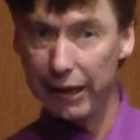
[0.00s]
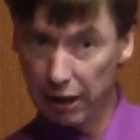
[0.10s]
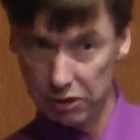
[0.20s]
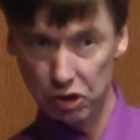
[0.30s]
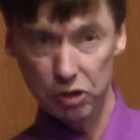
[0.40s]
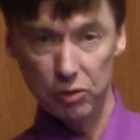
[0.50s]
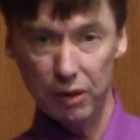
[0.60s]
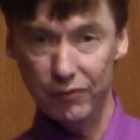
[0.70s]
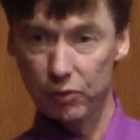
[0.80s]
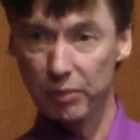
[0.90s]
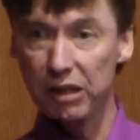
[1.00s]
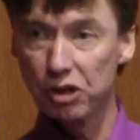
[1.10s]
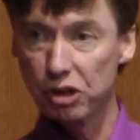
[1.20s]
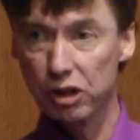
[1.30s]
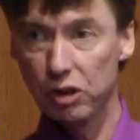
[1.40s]
cancer
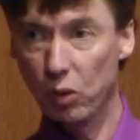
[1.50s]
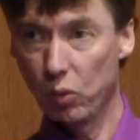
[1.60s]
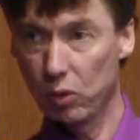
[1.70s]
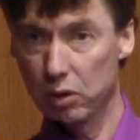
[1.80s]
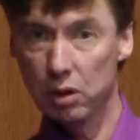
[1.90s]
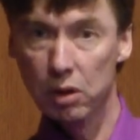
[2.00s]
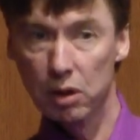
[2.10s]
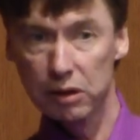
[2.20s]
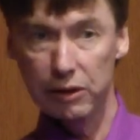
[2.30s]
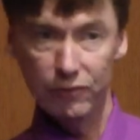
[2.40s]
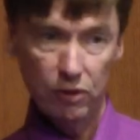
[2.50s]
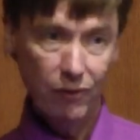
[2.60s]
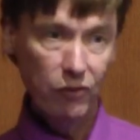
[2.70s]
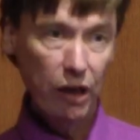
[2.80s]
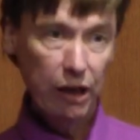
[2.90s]
information or different
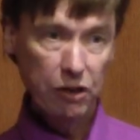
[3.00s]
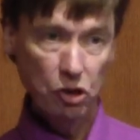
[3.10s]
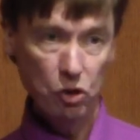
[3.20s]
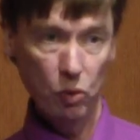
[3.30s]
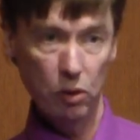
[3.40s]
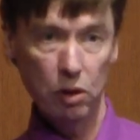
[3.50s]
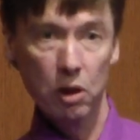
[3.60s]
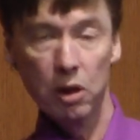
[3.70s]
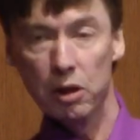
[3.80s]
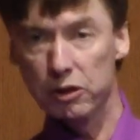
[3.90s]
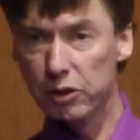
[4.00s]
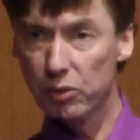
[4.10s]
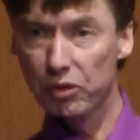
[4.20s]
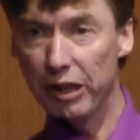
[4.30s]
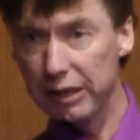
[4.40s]
events or
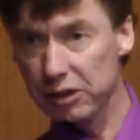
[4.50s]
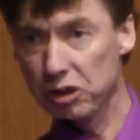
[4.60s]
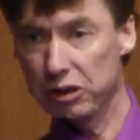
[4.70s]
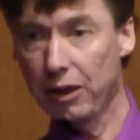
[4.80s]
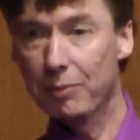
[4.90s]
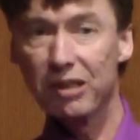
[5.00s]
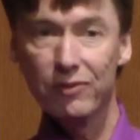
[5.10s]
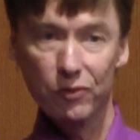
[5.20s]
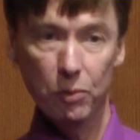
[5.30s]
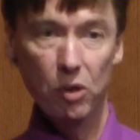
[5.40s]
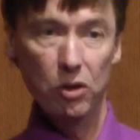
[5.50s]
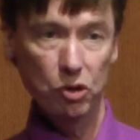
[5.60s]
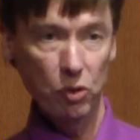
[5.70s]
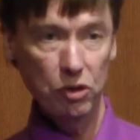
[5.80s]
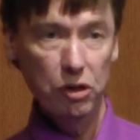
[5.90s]
new things coming from all
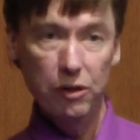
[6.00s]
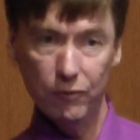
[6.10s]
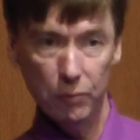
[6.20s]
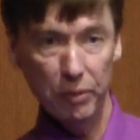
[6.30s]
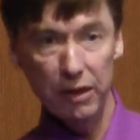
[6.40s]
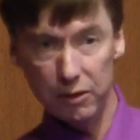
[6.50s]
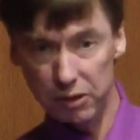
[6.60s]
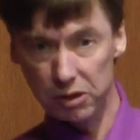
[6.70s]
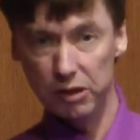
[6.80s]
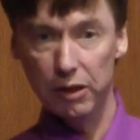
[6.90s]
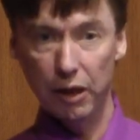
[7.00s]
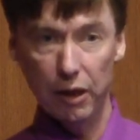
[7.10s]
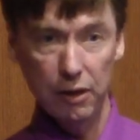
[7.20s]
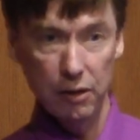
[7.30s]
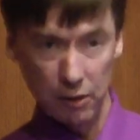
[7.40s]
sorts of different pages that
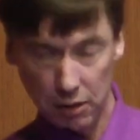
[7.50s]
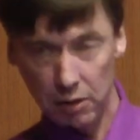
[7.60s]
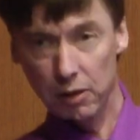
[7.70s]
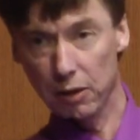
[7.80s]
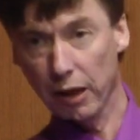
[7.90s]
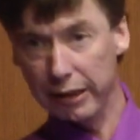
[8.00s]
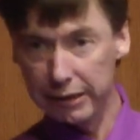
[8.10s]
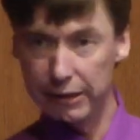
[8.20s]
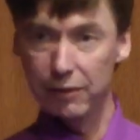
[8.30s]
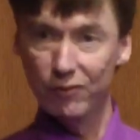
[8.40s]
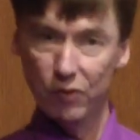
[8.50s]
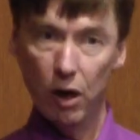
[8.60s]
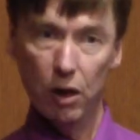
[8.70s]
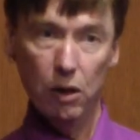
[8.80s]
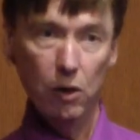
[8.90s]
I like and
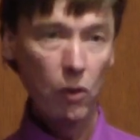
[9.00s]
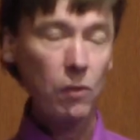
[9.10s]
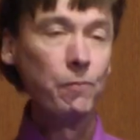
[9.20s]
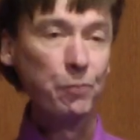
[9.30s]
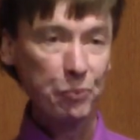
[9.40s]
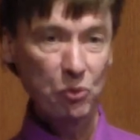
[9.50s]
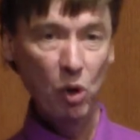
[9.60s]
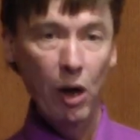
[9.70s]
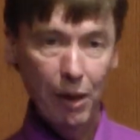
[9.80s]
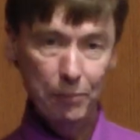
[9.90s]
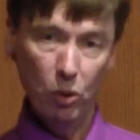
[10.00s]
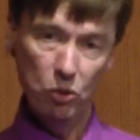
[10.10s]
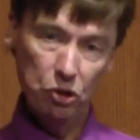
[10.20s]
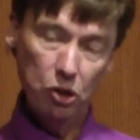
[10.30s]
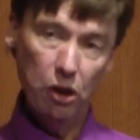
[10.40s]
follow. I
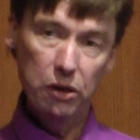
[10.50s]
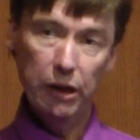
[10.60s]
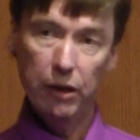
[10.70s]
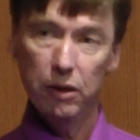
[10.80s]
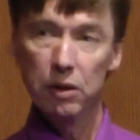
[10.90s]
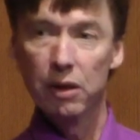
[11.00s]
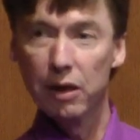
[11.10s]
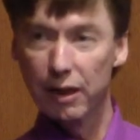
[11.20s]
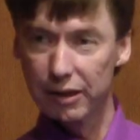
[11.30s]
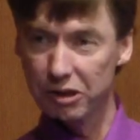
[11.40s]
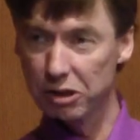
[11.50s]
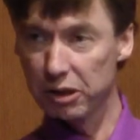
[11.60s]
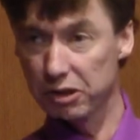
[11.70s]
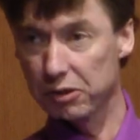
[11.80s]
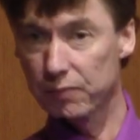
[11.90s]
post on there, and it's
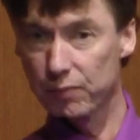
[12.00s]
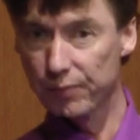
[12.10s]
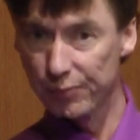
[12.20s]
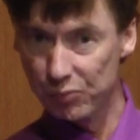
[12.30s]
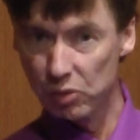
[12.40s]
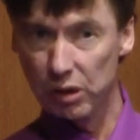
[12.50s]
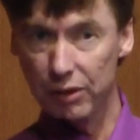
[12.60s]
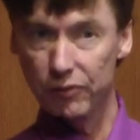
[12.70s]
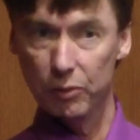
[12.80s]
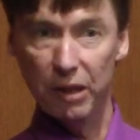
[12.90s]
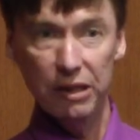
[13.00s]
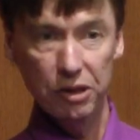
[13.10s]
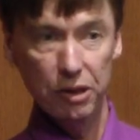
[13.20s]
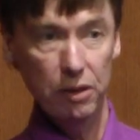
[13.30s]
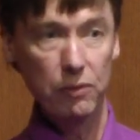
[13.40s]
just
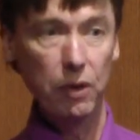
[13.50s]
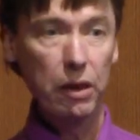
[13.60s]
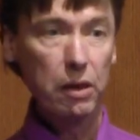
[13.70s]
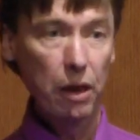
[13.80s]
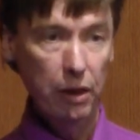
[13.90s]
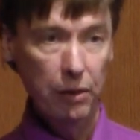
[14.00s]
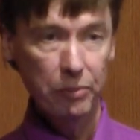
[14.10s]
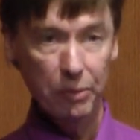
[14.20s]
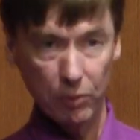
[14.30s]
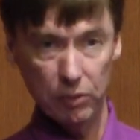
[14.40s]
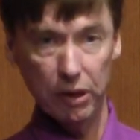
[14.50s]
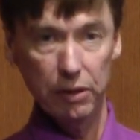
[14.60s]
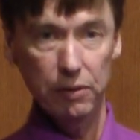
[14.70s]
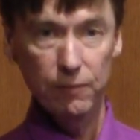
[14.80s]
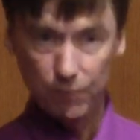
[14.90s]
information, right? And then people
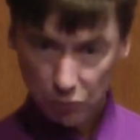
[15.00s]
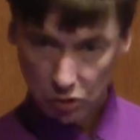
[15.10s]
can